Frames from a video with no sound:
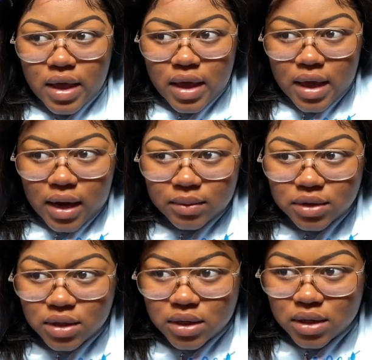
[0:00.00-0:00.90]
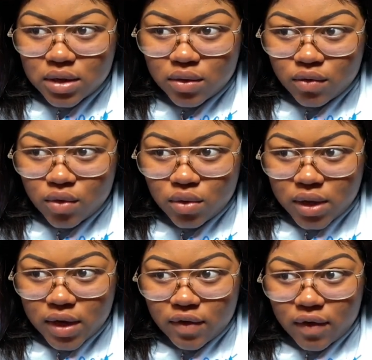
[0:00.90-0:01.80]
and I'm just gonna roll
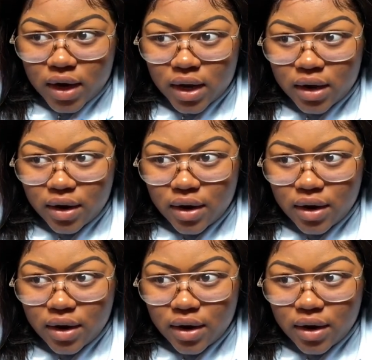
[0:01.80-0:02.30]
it right here.